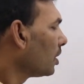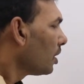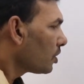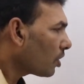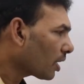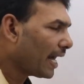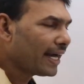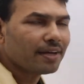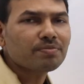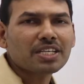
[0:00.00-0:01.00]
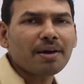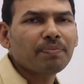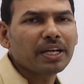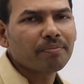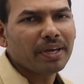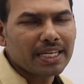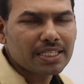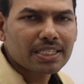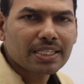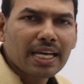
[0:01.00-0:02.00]
So random sampling
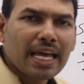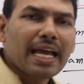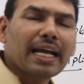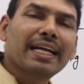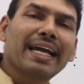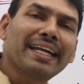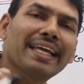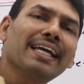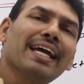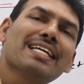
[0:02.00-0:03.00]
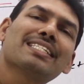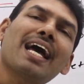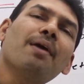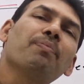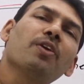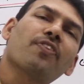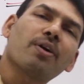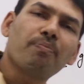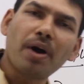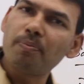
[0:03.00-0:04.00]
means getting a sample
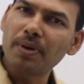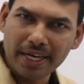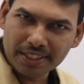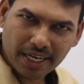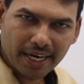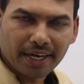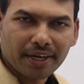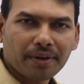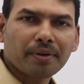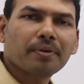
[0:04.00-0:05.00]
from population